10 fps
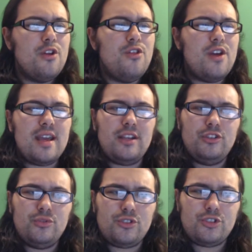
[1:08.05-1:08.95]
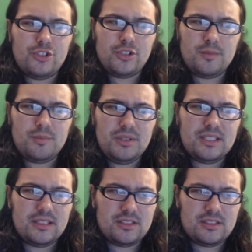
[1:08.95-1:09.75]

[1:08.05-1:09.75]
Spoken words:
then you should be in a